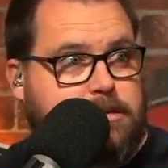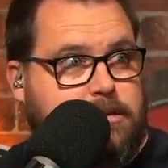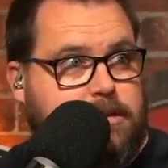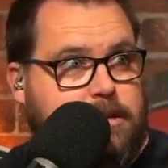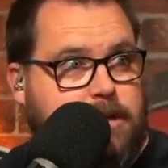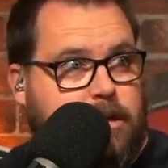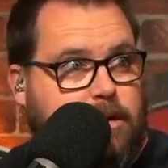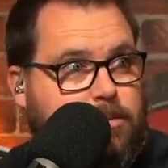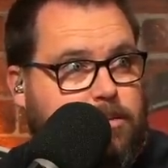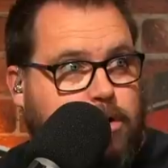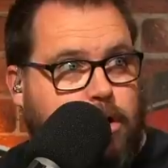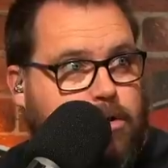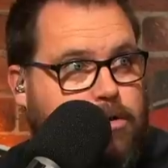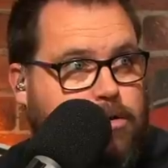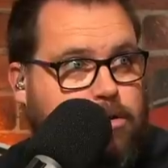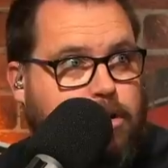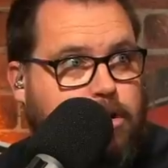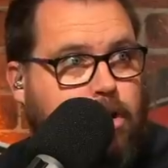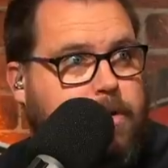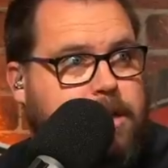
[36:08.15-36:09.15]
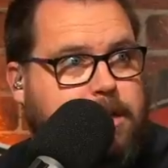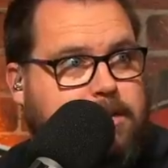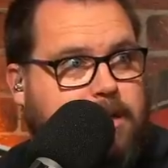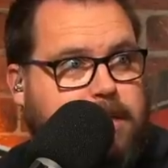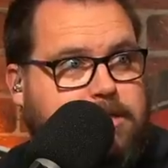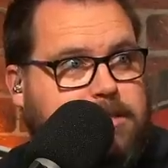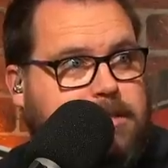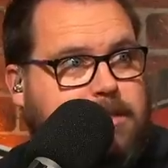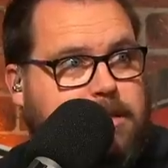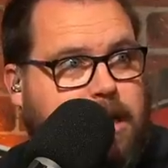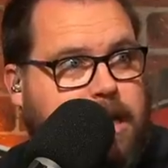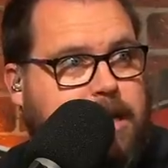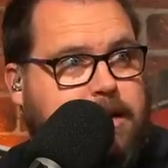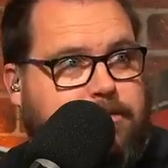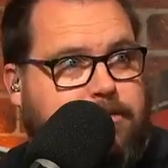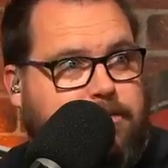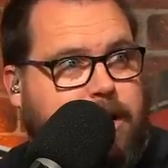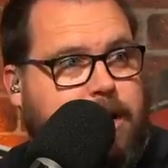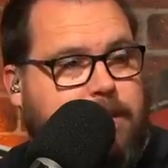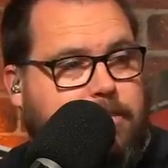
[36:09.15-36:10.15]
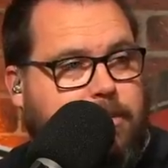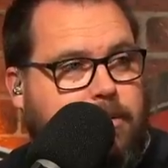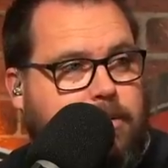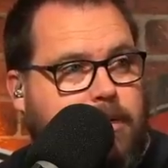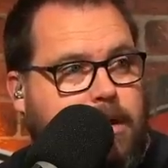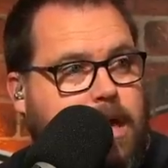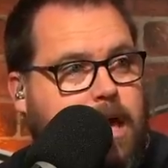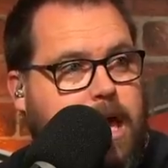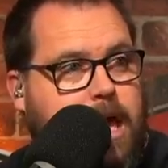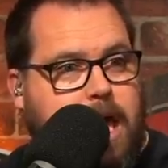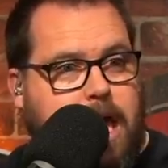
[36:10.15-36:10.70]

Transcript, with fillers: you know, nobody doesn't like Vrabel,